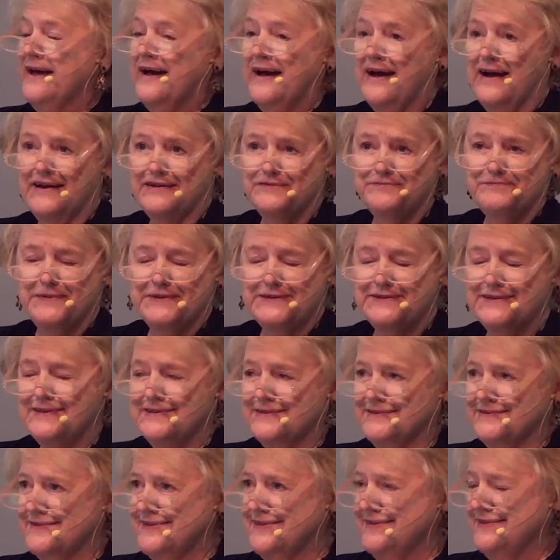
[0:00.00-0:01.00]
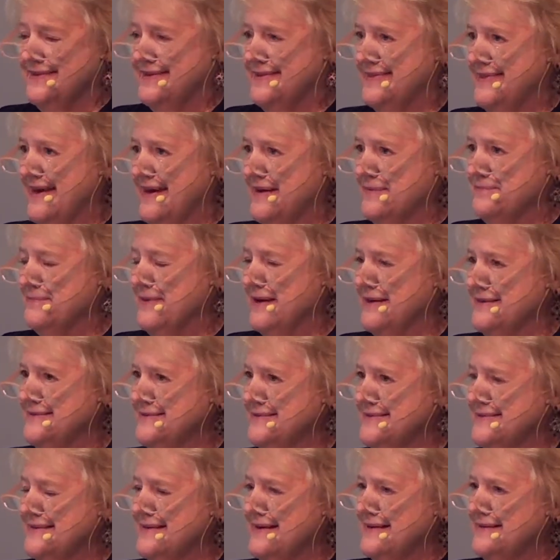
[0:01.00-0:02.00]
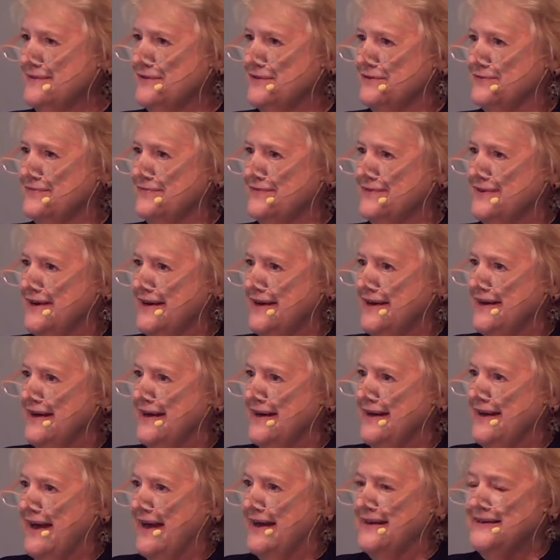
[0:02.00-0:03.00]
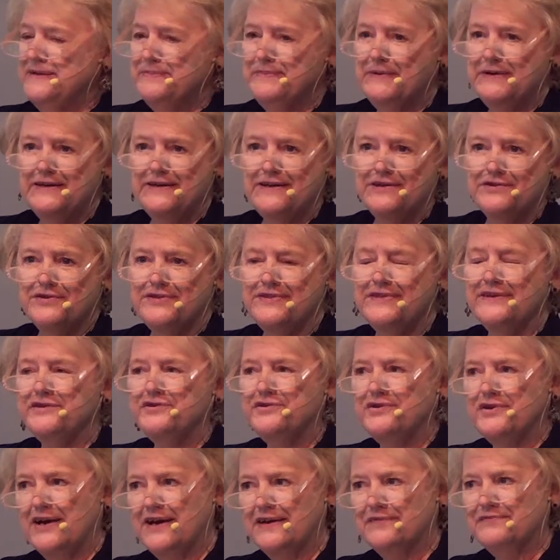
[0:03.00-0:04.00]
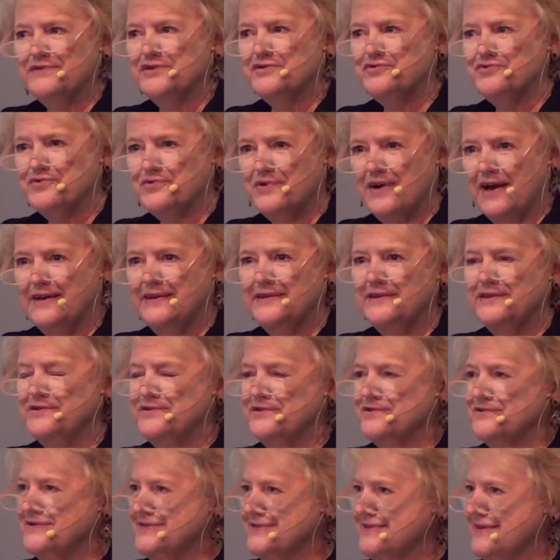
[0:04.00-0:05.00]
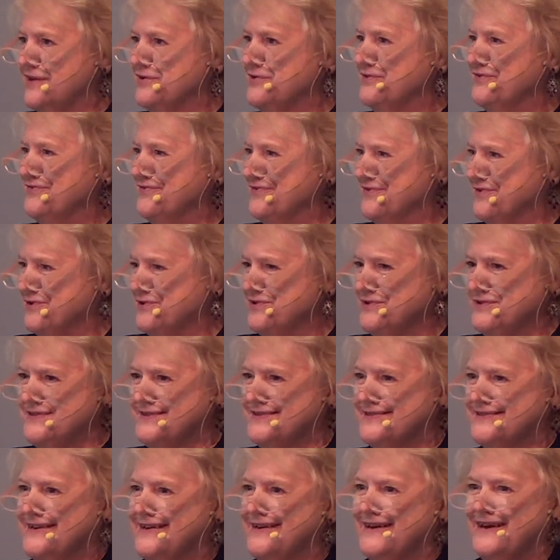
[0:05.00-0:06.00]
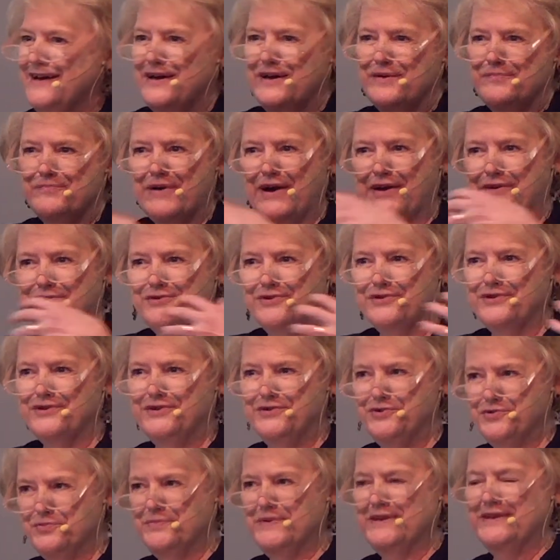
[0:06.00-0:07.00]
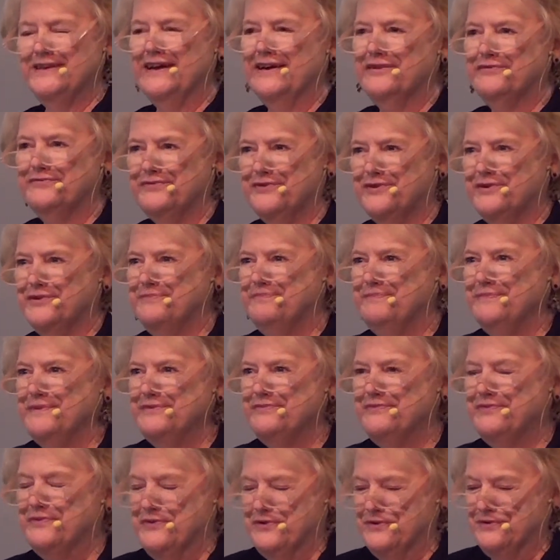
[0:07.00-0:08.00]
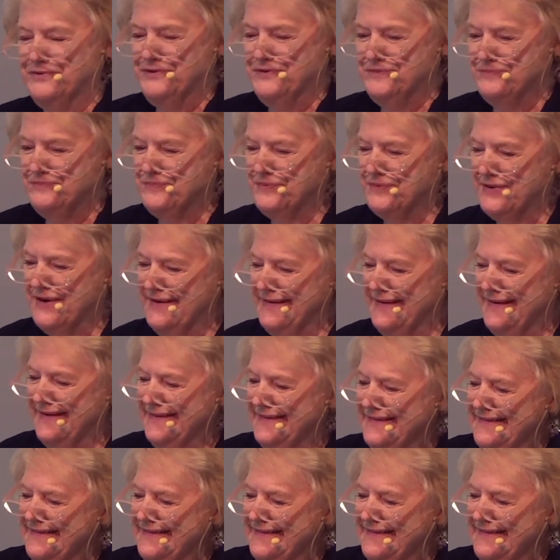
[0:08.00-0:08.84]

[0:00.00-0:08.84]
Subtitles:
I've been guilty of that myself. Anybody here think you have to try it yourself first? By your human effort before you pray?